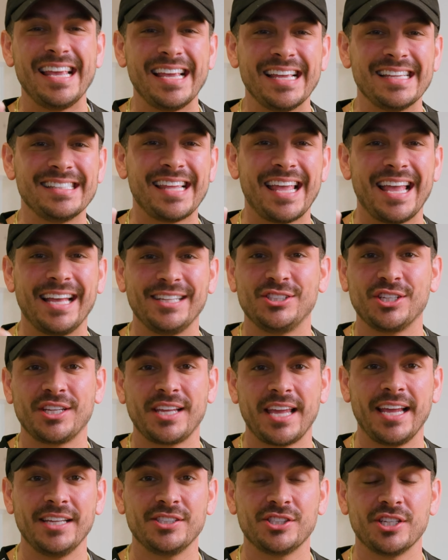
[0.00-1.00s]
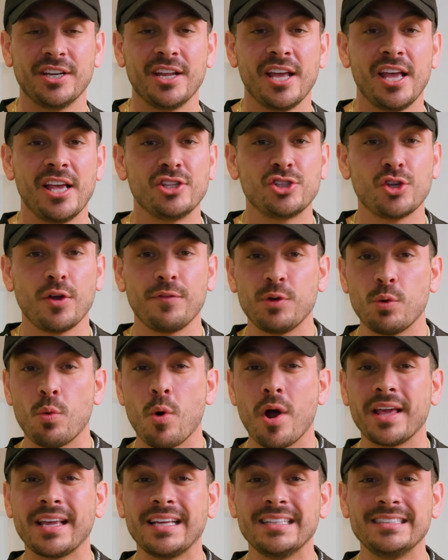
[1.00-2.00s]
is education. So if you
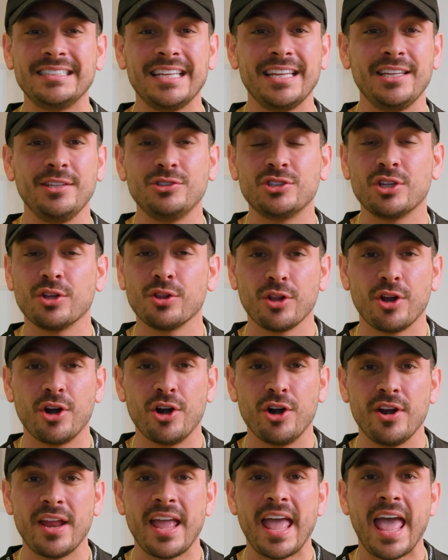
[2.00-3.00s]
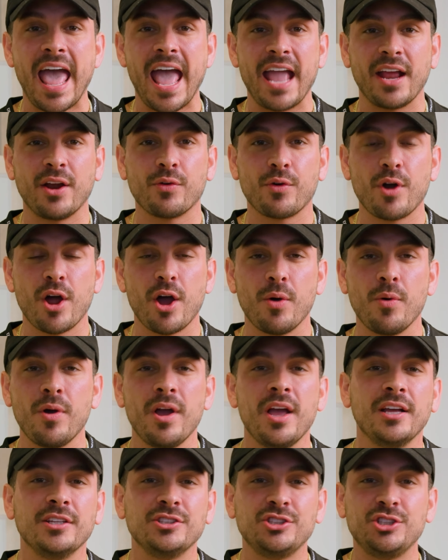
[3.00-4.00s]
want to continue to learn and grow,
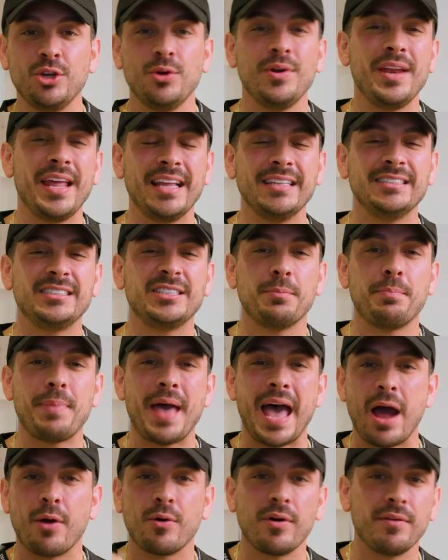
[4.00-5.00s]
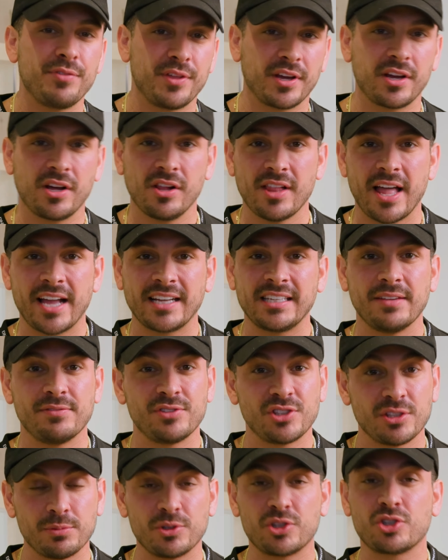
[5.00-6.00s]
tune in to Power of the Collective.
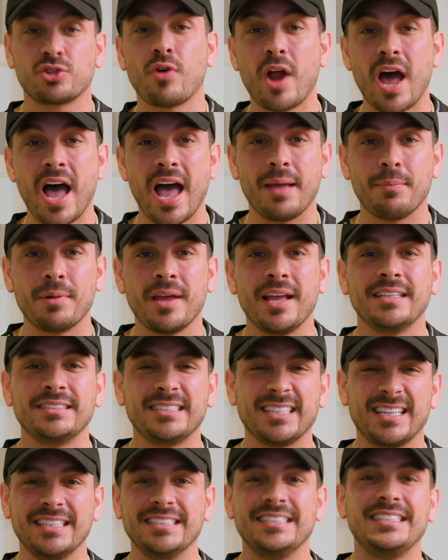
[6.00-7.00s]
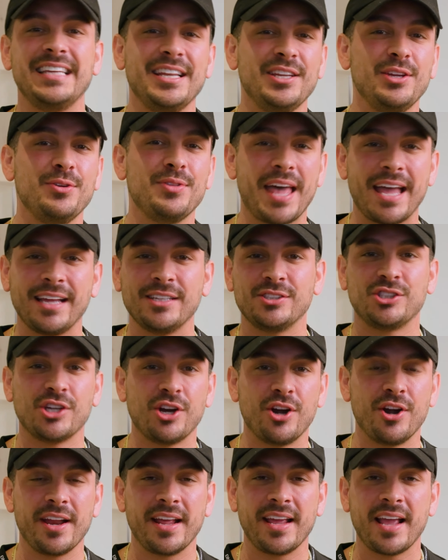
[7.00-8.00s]
Subscribe to continue that
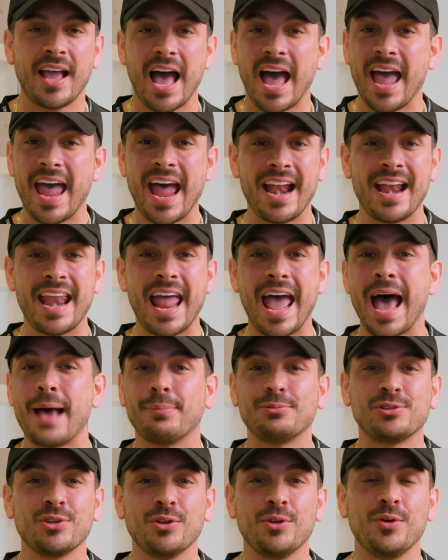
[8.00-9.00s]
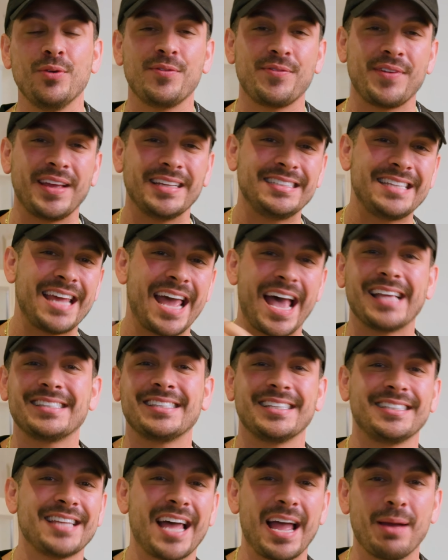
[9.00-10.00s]
journey. I had an absolute
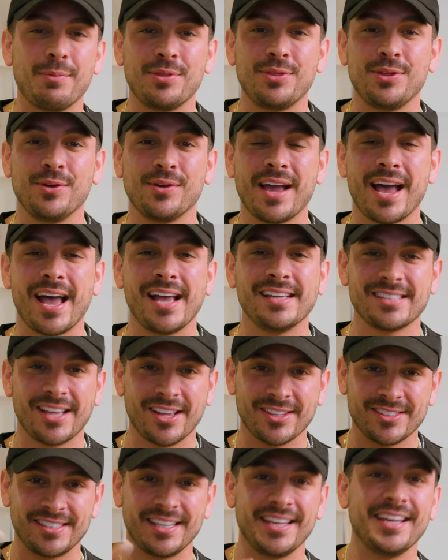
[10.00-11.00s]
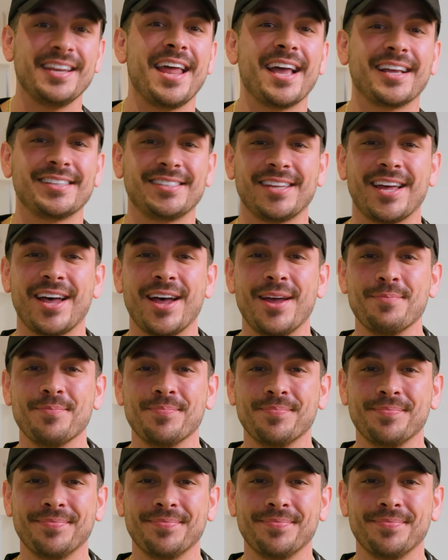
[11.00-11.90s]
fantastic time with you guys. I'll see you next time.